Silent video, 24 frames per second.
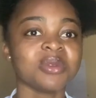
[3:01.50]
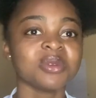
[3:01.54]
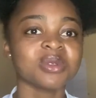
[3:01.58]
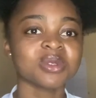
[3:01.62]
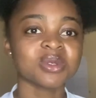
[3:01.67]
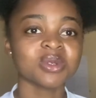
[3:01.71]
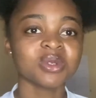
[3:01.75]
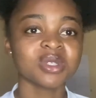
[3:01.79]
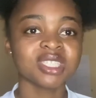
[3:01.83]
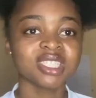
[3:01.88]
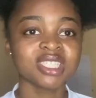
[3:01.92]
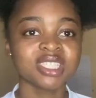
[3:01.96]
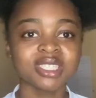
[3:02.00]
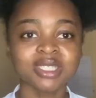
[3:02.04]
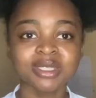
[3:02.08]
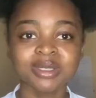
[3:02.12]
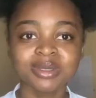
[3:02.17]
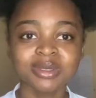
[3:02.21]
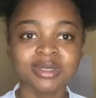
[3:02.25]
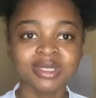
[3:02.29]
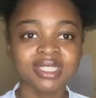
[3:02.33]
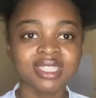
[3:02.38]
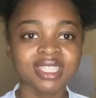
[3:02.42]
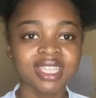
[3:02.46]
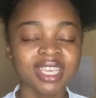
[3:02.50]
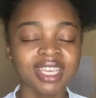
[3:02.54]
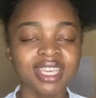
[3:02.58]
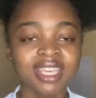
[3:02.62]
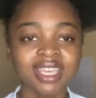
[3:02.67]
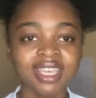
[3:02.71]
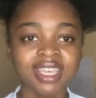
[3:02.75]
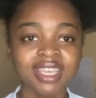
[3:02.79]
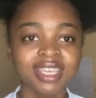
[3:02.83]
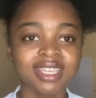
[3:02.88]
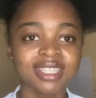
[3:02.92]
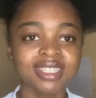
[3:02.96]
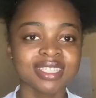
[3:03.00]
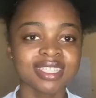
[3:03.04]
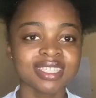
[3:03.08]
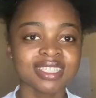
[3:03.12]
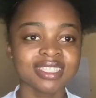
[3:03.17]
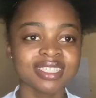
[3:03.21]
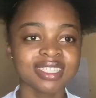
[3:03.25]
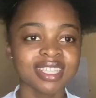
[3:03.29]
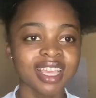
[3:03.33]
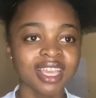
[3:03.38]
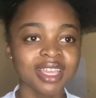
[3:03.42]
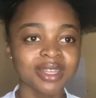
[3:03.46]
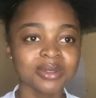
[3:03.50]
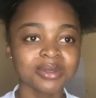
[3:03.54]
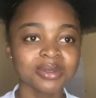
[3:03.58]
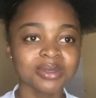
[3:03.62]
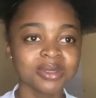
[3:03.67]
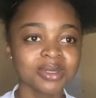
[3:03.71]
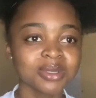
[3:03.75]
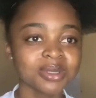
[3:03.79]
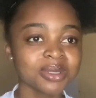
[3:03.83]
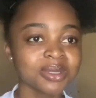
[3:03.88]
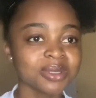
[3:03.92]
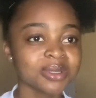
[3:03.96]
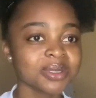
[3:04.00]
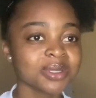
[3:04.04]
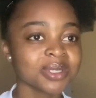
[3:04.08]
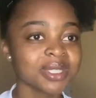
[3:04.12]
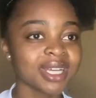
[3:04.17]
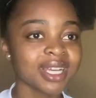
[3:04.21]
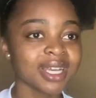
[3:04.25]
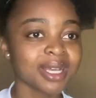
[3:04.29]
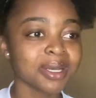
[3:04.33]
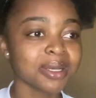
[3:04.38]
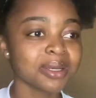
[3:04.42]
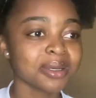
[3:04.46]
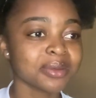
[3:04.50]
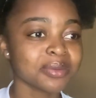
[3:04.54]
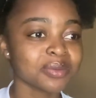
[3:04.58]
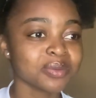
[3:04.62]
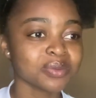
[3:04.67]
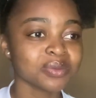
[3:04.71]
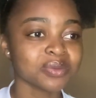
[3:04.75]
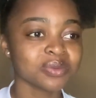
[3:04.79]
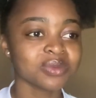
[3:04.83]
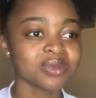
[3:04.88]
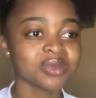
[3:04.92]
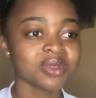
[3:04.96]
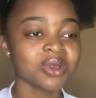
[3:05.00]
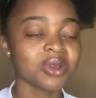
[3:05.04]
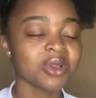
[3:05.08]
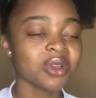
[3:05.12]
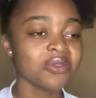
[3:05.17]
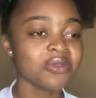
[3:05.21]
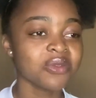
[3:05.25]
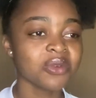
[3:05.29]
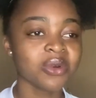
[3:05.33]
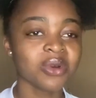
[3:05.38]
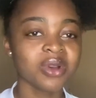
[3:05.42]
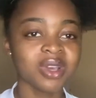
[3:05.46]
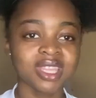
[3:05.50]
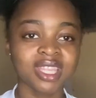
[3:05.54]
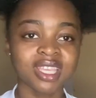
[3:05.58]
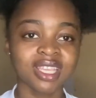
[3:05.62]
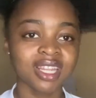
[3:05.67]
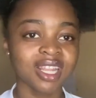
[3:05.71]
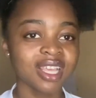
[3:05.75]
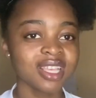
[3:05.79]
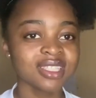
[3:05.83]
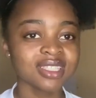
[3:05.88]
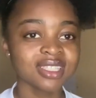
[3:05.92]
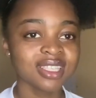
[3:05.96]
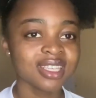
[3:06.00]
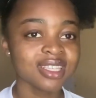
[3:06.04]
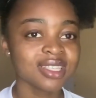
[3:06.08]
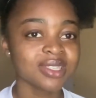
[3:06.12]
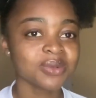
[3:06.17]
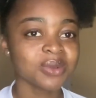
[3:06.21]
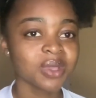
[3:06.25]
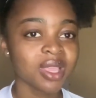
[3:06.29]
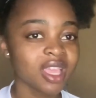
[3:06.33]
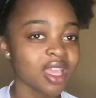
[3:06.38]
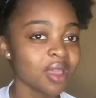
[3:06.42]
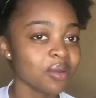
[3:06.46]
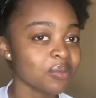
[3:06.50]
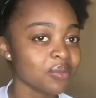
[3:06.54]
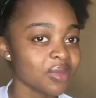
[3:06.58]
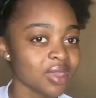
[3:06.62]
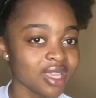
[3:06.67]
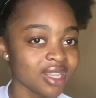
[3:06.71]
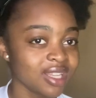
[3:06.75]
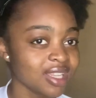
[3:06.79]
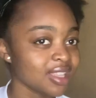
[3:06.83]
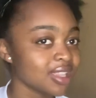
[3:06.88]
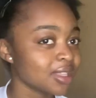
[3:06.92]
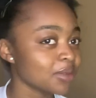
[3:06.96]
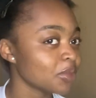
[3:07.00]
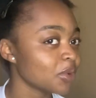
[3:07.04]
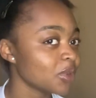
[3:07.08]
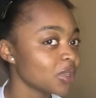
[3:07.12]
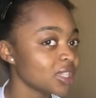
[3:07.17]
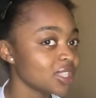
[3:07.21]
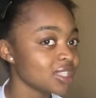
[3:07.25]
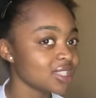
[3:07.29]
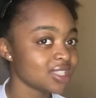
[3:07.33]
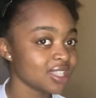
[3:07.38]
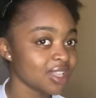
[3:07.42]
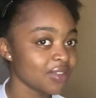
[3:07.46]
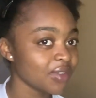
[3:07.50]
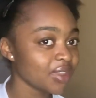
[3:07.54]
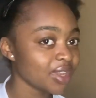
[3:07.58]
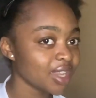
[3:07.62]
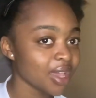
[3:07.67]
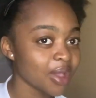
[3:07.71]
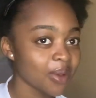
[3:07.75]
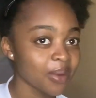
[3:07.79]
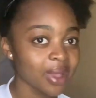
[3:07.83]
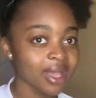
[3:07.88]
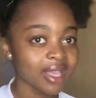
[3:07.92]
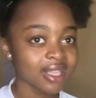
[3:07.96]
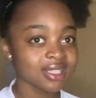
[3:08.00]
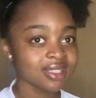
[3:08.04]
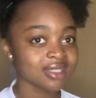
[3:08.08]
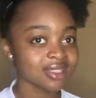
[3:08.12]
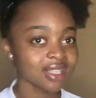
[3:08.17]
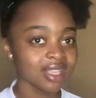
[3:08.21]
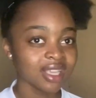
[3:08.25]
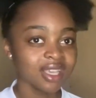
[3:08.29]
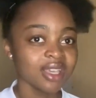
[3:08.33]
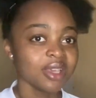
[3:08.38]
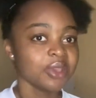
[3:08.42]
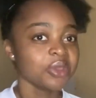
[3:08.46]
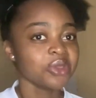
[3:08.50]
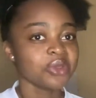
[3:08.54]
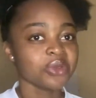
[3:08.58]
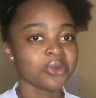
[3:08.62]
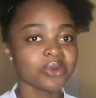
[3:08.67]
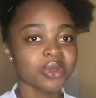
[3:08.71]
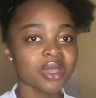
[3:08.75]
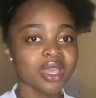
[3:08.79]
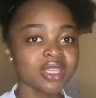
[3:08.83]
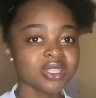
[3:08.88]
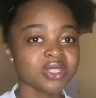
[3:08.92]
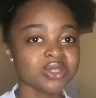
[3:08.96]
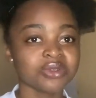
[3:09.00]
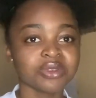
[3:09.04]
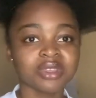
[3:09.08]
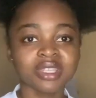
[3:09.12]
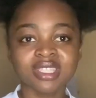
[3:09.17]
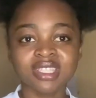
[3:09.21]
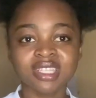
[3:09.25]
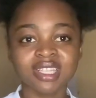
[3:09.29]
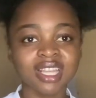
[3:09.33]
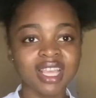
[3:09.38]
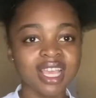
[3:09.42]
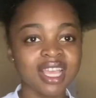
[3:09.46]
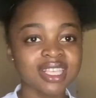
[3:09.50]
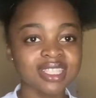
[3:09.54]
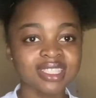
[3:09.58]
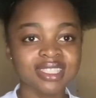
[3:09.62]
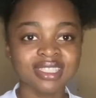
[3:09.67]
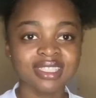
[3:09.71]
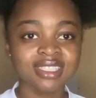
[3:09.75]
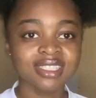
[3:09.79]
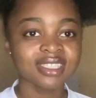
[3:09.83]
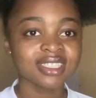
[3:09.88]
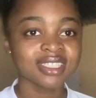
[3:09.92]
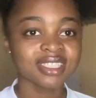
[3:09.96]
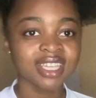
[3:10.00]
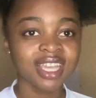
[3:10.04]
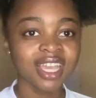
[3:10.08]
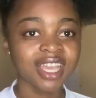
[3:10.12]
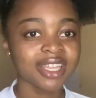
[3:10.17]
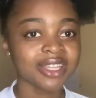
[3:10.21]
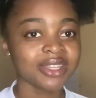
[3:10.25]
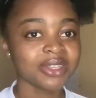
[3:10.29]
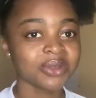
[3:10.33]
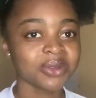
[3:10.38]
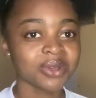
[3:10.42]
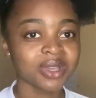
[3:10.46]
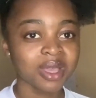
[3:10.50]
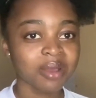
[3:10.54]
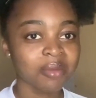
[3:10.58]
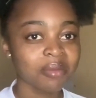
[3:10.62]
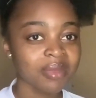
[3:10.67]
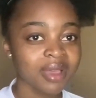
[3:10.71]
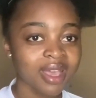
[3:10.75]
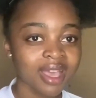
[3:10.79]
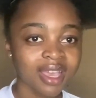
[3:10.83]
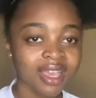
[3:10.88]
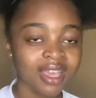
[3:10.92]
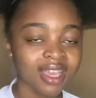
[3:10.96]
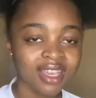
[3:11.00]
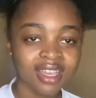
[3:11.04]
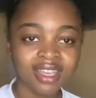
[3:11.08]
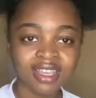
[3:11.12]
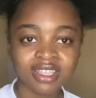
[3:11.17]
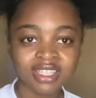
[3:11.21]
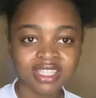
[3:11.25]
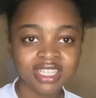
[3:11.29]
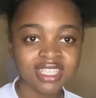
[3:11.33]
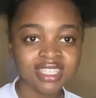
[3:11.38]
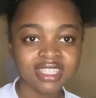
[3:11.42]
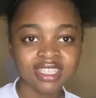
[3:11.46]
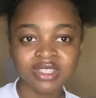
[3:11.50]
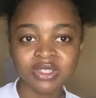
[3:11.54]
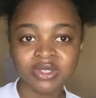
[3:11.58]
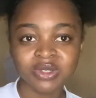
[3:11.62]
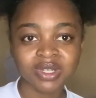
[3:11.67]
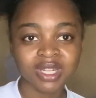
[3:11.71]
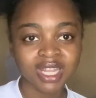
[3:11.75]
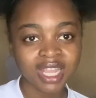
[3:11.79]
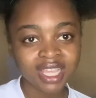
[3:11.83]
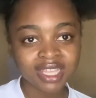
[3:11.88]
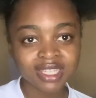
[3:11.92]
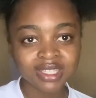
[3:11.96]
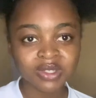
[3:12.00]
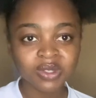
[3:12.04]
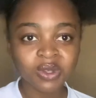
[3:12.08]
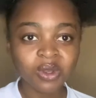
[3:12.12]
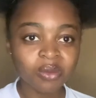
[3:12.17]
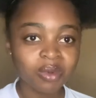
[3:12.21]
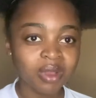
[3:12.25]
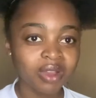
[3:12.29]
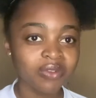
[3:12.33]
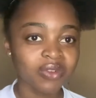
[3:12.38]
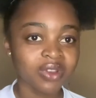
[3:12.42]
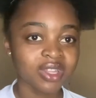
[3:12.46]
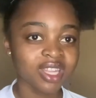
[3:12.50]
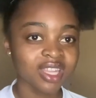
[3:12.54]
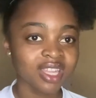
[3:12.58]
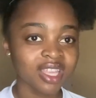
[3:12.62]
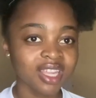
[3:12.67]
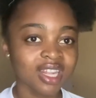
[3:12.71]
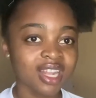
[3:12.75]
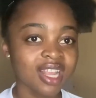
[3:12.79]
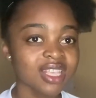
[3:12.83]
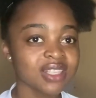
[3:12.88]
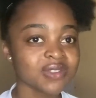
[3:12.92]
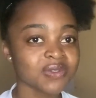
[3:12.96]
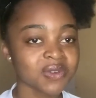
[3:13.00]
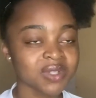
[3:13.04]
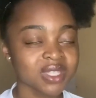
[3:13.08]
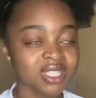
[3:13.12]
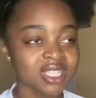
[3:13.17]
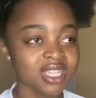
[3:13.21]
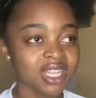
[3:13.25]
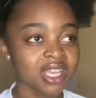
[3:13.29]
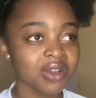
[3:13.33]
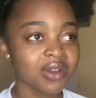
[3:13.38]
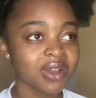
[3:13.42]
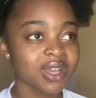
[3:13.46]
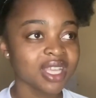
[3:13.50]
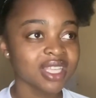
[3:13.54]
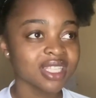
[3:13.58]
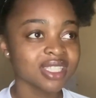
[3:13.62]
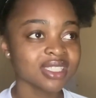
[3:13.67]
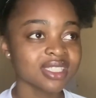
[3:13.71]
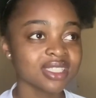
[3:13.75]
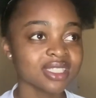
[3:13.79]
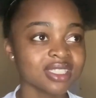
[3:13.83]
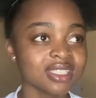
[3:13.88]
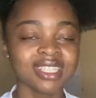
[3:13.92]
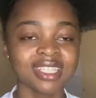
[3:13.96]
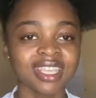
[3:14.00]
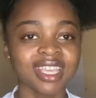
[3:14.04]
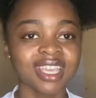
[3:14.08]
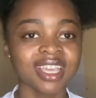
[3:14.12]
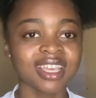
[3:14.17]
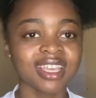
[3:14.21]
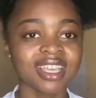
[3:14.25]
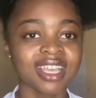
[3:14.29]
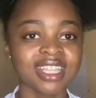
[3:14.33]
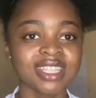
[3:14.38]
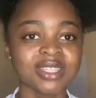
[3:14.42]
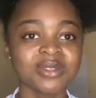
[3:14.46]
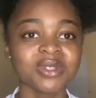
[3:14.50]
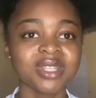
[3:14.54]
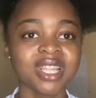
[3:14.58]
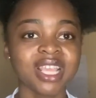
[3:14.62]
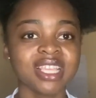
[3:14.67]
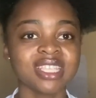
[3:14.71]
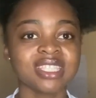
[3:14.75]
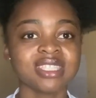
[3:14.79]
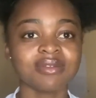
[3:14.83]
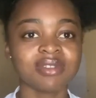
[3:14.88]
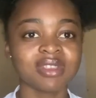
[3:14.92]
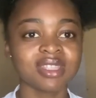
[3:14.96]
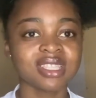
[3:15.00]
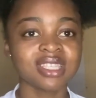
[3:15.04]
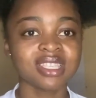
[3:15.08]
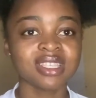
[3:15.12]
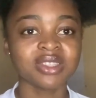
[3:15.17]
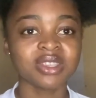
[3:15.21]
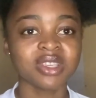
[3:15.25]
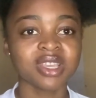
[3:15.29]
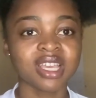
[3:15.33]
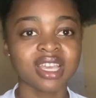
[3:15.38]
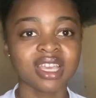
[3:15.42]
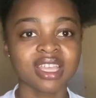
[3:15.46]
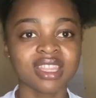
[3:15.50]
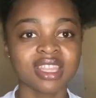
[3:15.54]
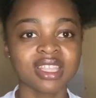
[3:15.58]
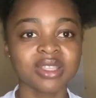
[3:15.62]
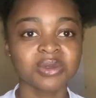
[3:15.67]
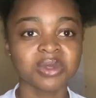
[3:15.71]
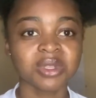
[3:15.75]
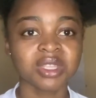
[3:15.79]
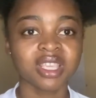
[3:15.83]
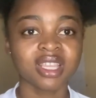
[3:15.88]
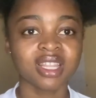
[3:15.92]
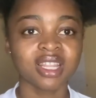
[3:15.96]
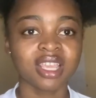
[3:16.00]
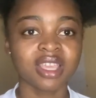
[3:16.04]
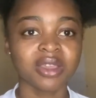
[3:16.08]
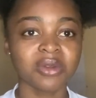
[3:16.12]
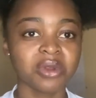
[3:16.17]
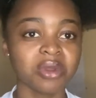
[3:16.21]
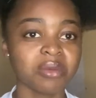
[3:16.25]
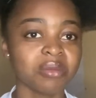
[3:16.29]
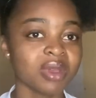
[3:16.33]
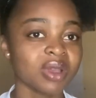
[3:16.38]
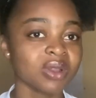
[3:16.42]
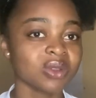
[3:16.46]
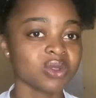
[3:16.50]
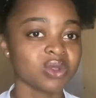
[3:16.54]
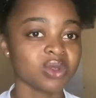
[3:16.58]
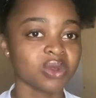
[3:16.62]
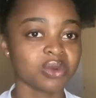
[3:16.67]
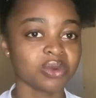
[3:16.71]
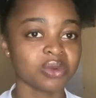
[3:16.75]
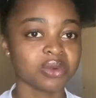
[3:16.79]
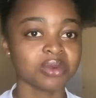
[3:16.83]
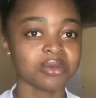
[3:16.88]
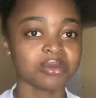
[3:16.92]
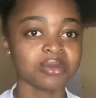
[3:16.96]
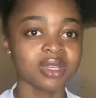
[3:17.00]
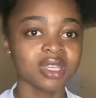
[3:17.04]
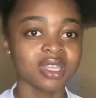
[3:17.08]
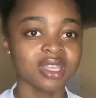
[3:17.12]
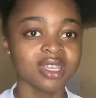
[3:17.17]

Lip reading: was all chilled there, change anoko, going for all the classes, waking up early in the morning, 7 hours, you rush, you reach classes, and you come back, you just eat your lunch, go back for another class, 14 hours, yeah, until like 17, yeah, that's when you're like going back to your room.